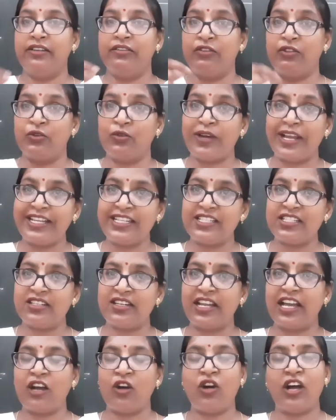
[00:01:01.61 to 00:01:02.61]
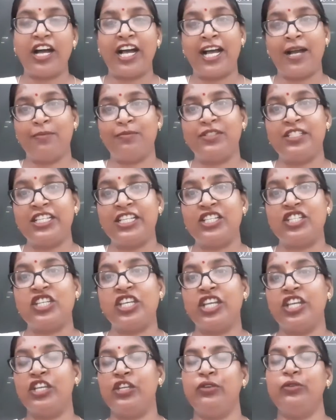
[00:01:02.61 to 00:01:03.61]
Right now I am
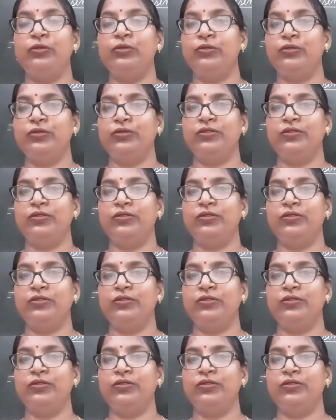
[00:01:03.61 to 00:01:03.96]
teaching you.